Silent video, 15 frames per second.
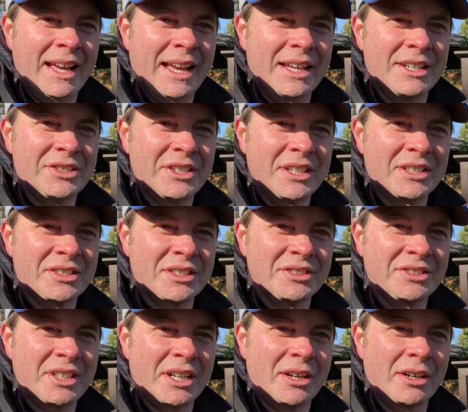and she is
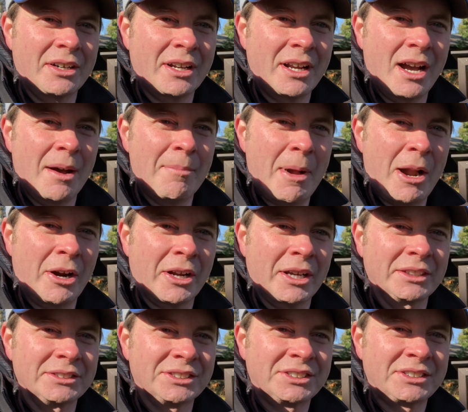considered
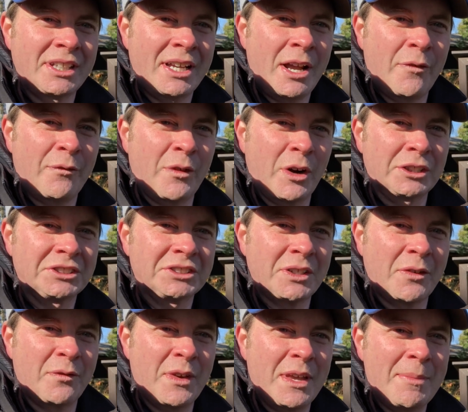America's first
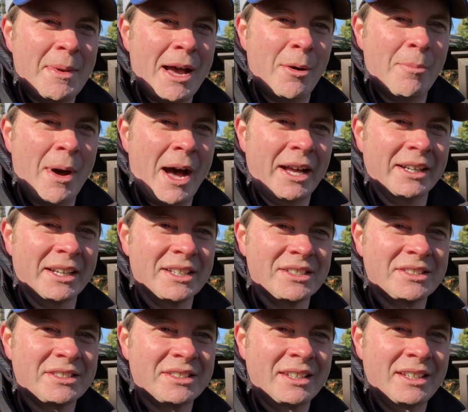female
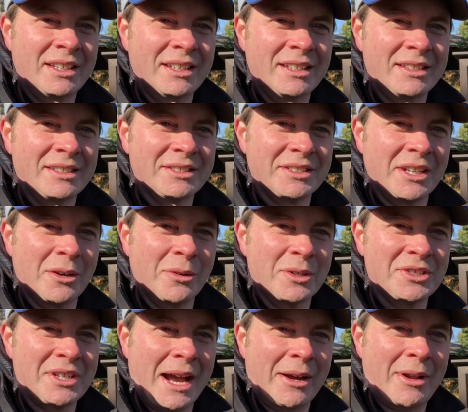botanist. So
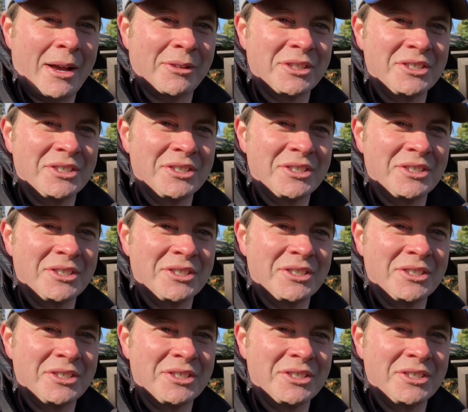shout out to